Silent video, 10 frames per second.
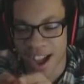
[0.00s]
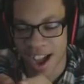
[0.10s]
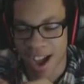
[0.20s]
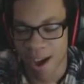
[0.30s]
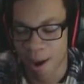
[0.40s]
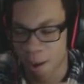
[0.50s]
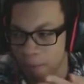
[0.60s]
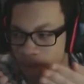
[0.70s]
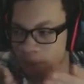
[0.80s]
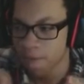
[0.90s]
how
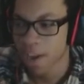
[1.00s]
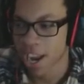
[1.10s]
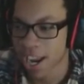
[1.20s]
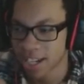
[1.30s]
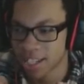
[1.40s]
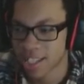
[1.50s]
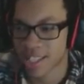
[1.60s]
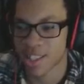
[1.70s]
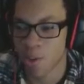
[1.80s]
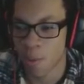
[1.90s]
freaking
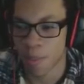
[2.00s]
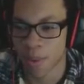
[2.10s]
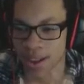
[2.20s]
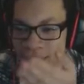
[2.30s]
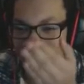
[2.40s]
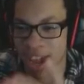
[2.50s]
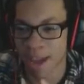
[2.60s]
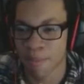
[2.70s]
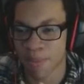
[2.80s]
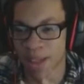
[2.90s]
stupid the
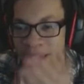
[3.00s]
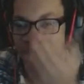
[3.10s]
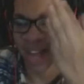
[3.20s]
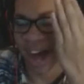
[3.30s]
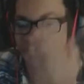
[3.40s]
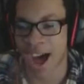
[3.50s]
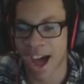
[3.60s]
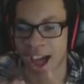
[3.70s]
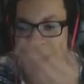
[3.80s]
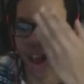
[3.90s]
gameplay is.
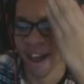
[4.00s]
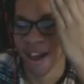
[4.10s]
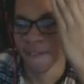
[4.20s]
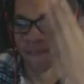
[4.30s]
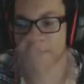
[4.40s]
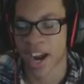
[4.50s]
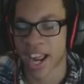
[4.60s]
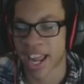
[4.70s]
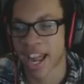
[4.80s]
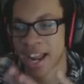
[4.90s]
I
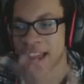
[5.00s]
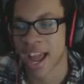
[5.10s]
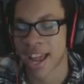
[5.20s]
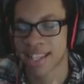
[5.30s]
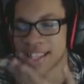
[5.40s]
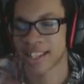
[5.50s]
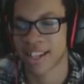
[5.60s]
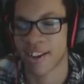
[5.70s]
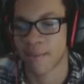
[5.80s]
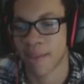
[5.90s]
freaking hate
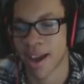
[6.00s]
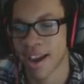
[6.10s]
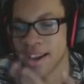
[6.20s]
Slenderman.